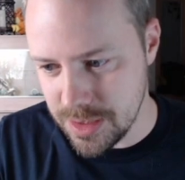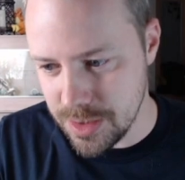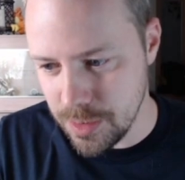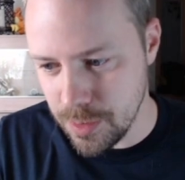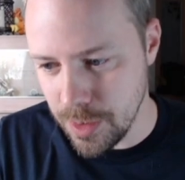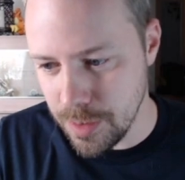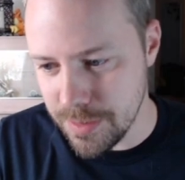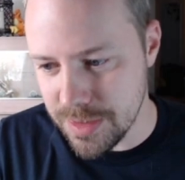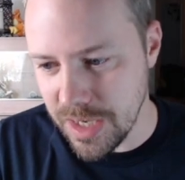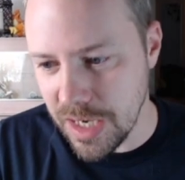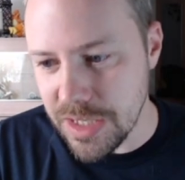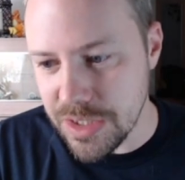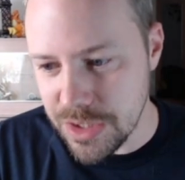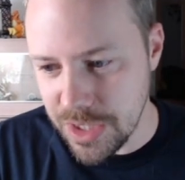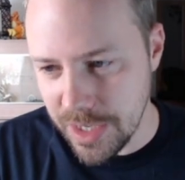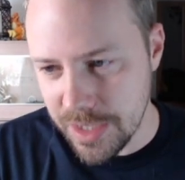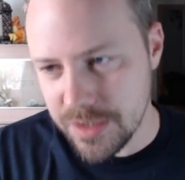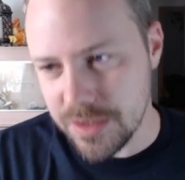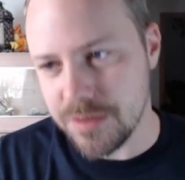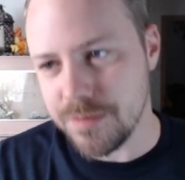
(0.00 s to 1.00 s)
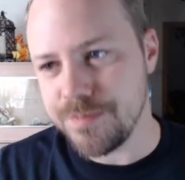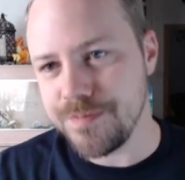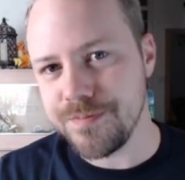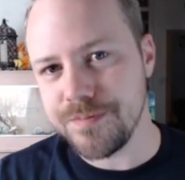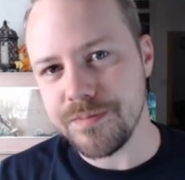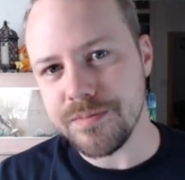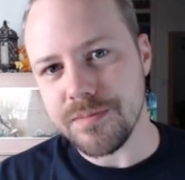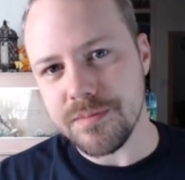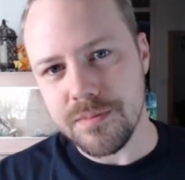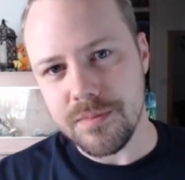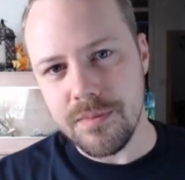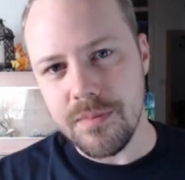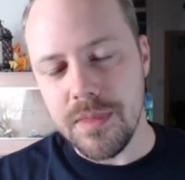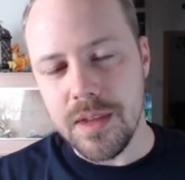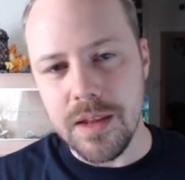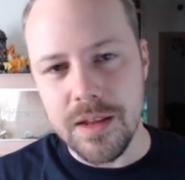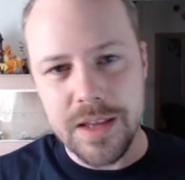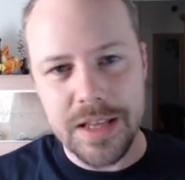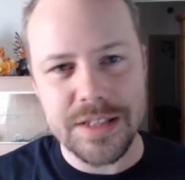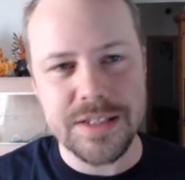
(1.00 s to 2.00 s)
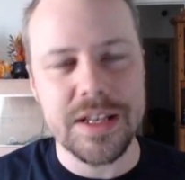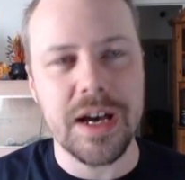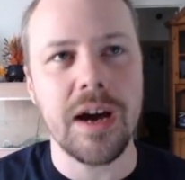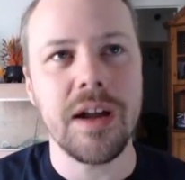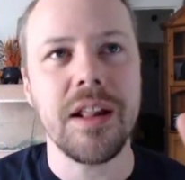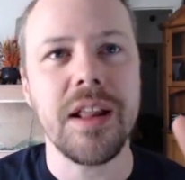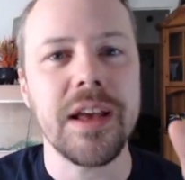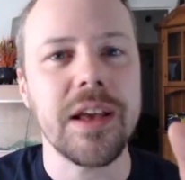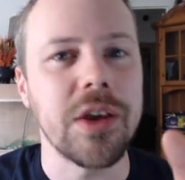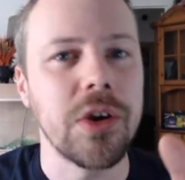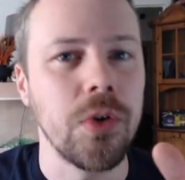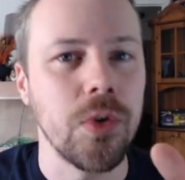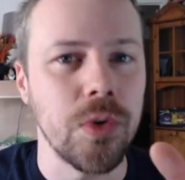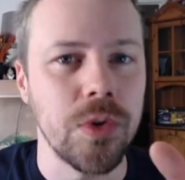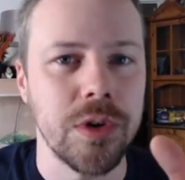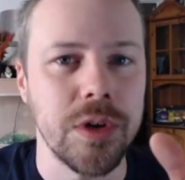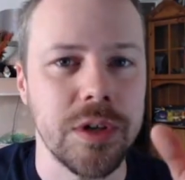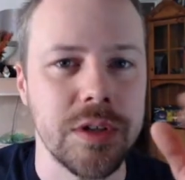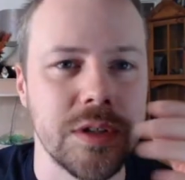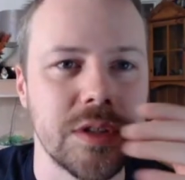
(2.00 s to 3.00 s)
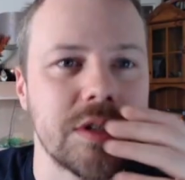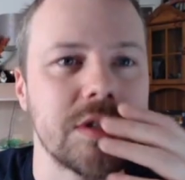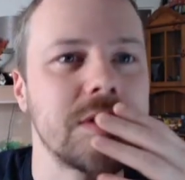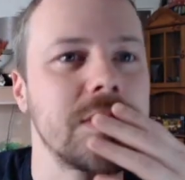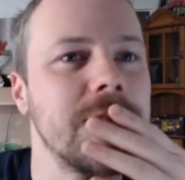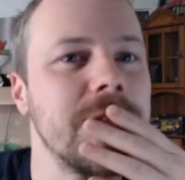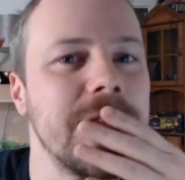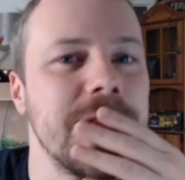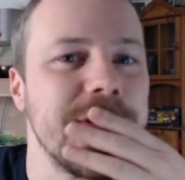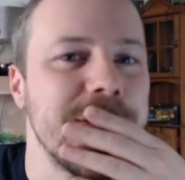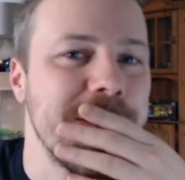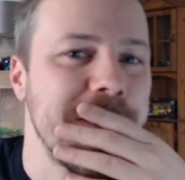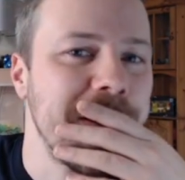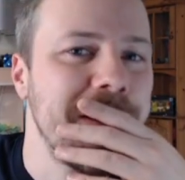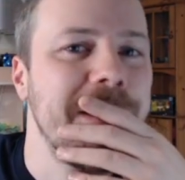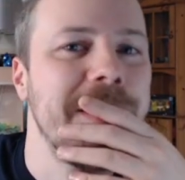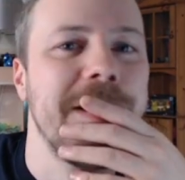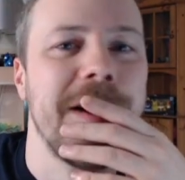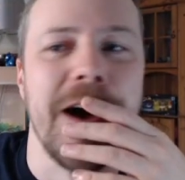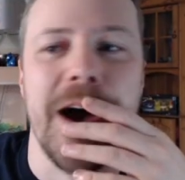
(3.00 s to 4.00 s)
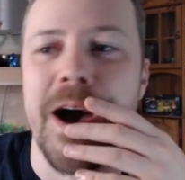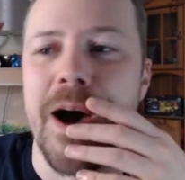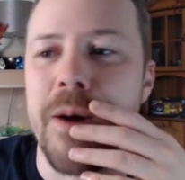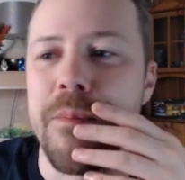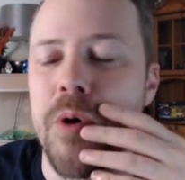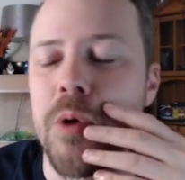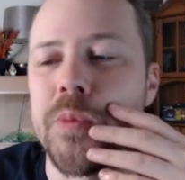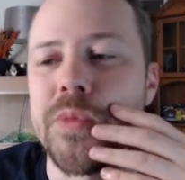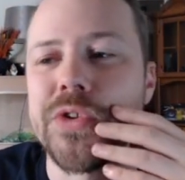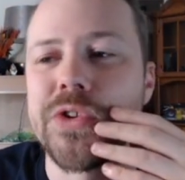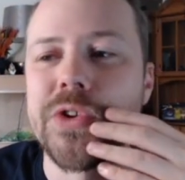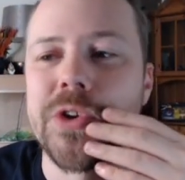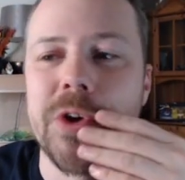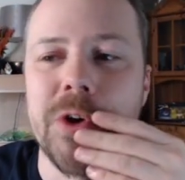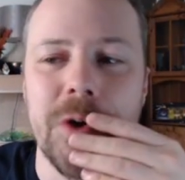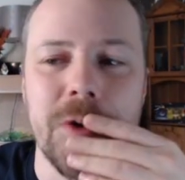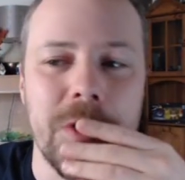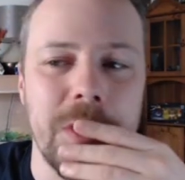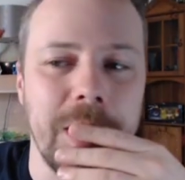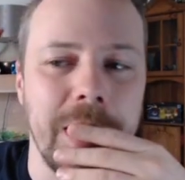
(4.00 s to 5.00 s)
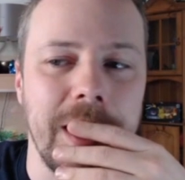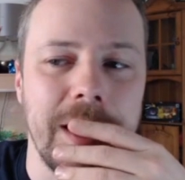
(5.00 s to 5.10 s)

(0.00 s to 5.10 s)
to um, digest. It's kind of like Gorguts, um, Obscura.